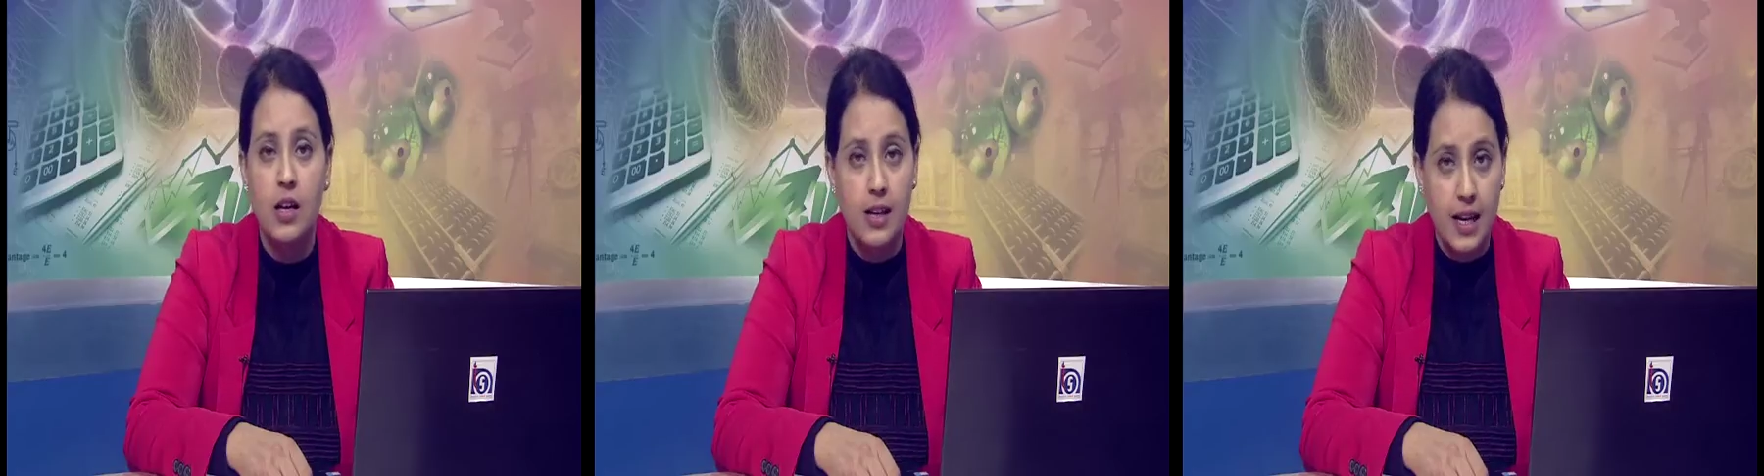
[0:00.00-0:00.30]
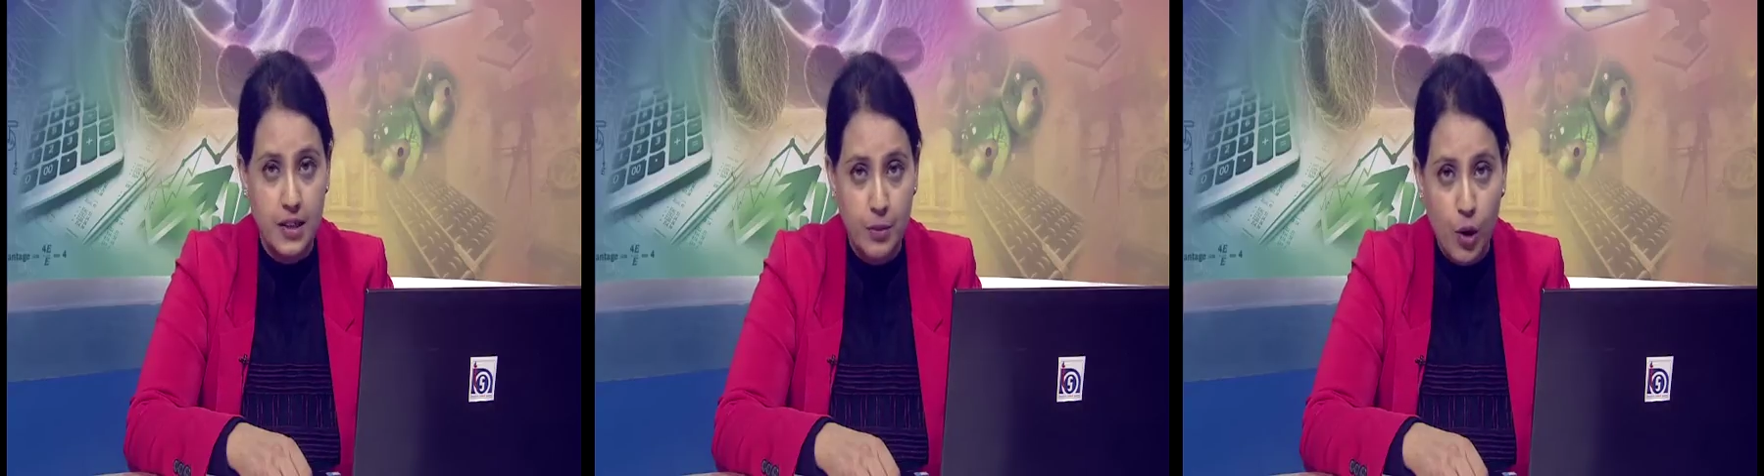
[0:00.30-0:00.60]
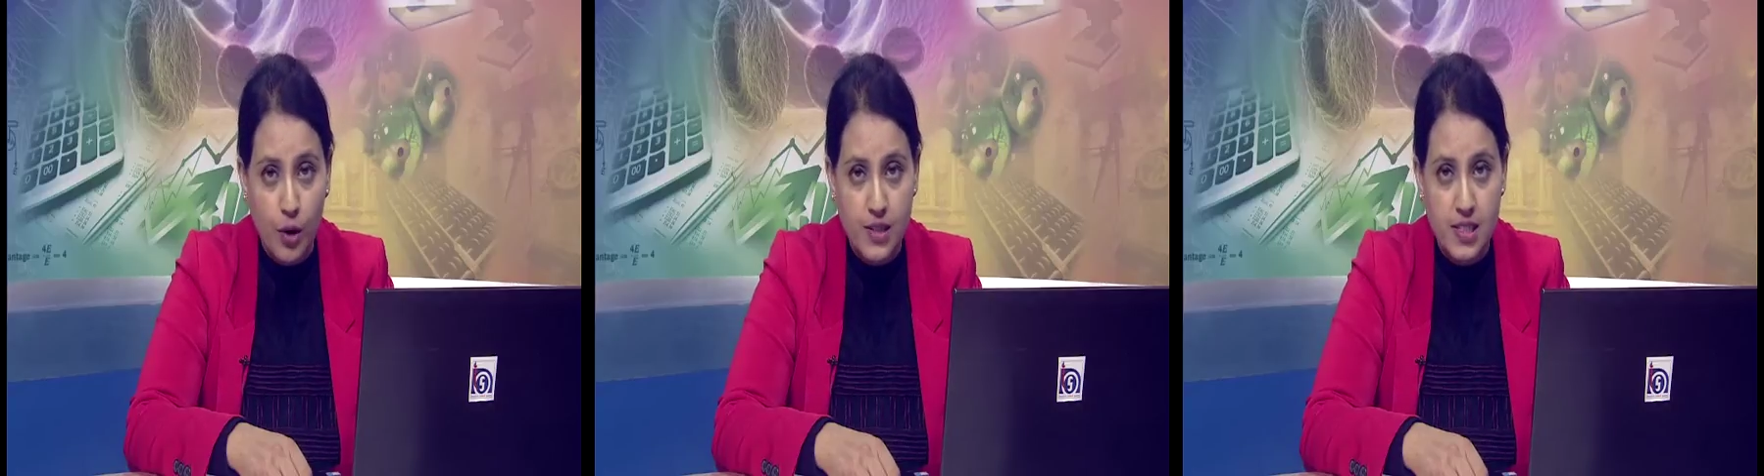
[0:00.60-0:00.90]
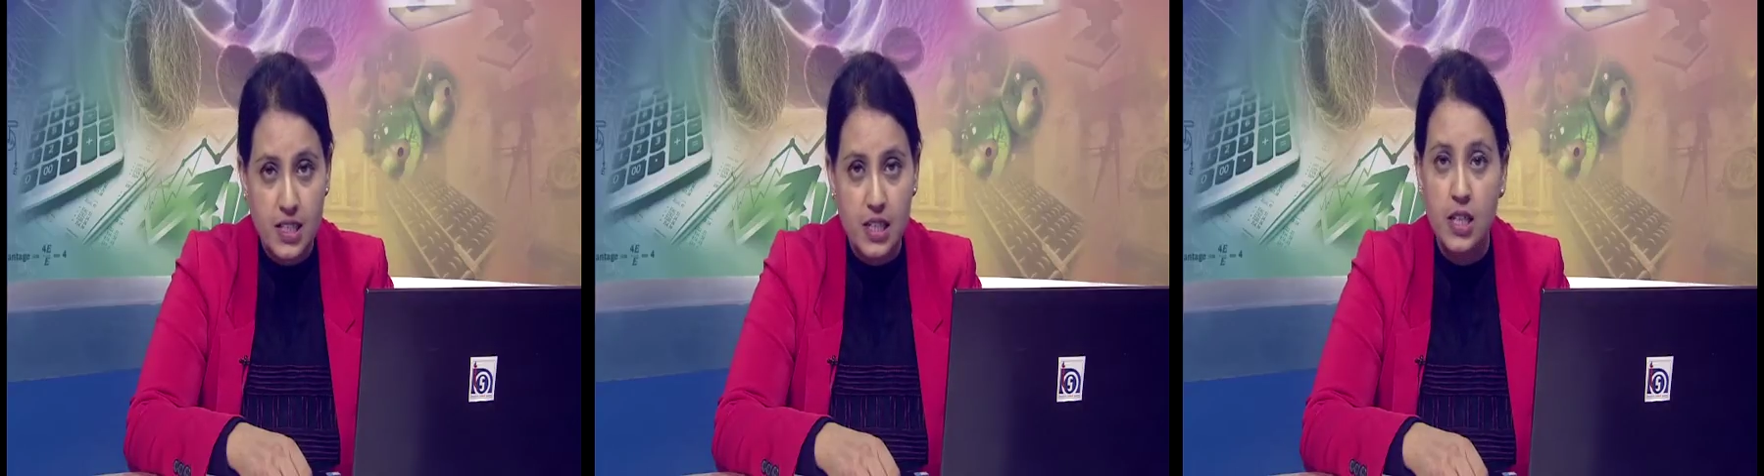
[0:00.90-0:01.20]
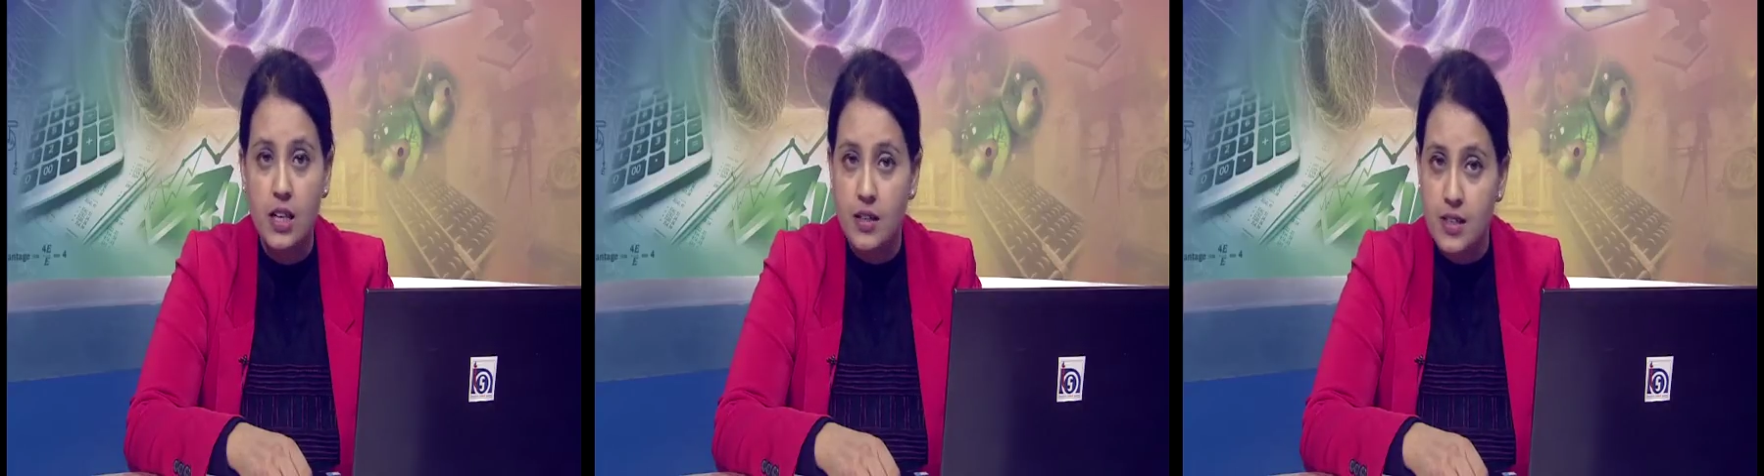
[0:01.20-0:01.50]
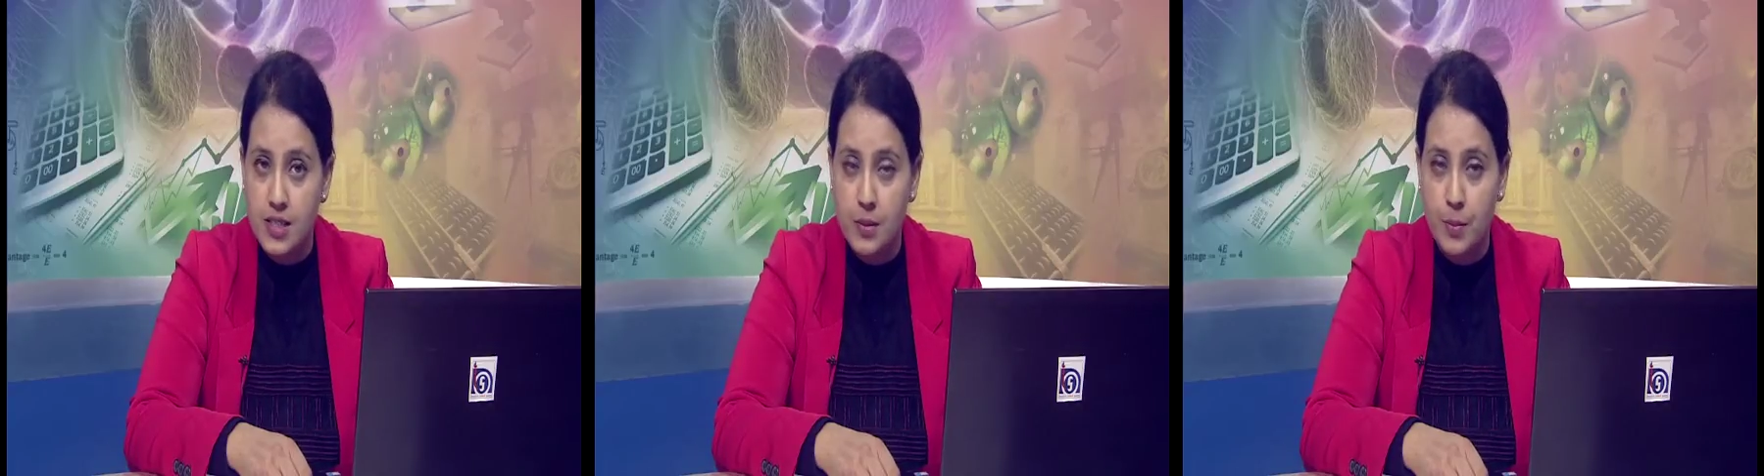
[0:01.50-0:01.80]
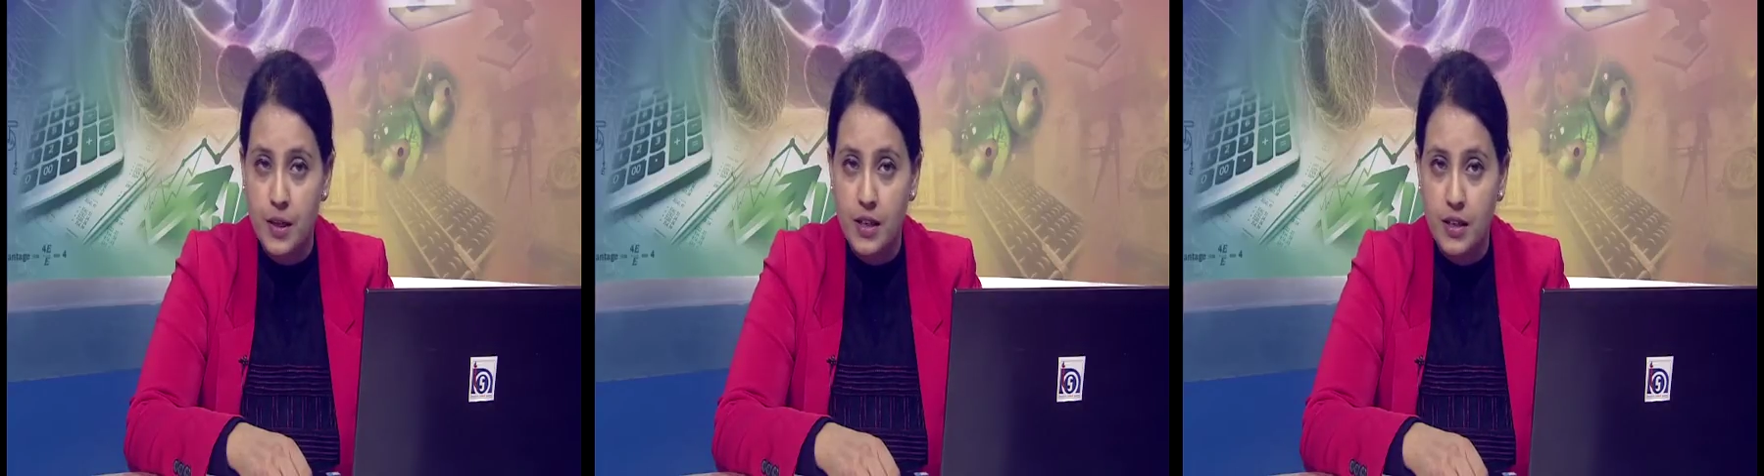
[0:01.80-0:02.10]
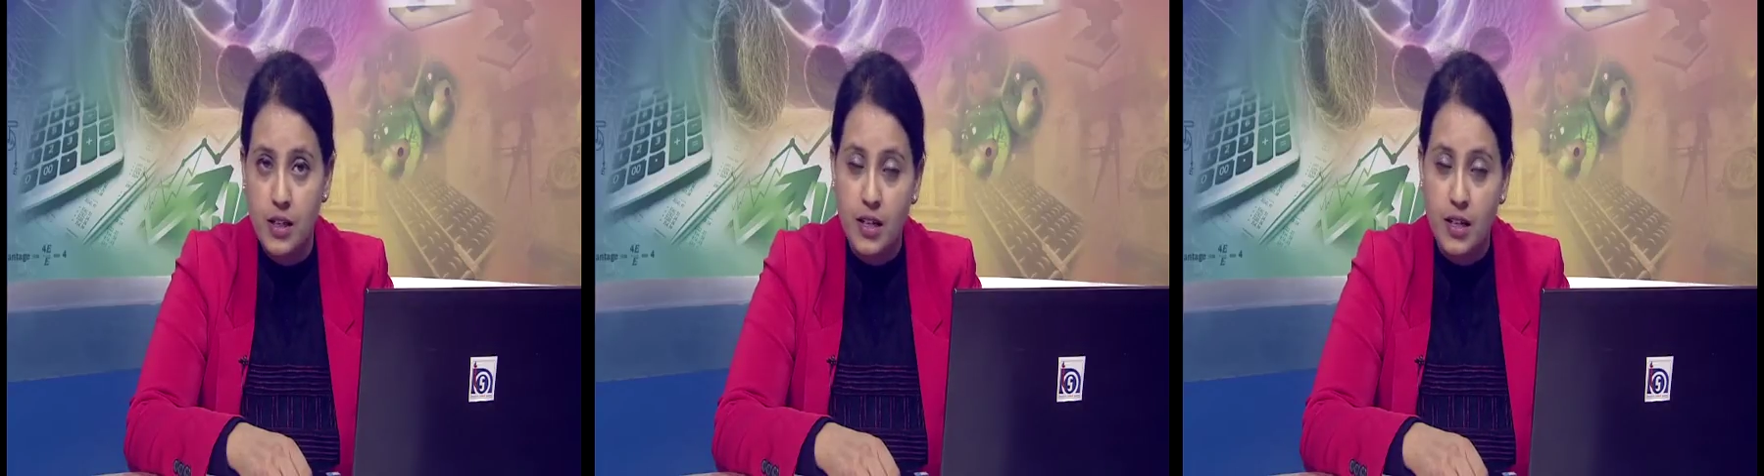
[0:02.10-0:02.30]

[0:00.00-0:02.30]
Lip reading: like democracy, discipline,